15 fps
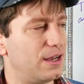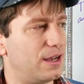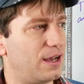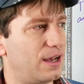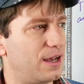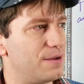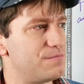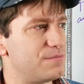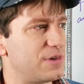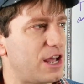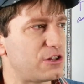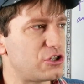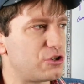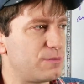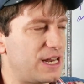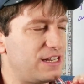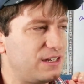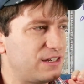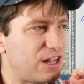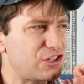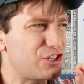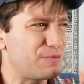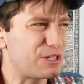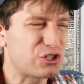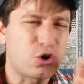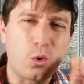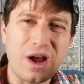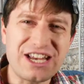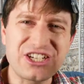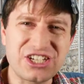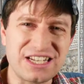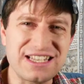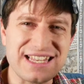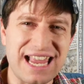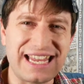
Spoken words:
Not so much questions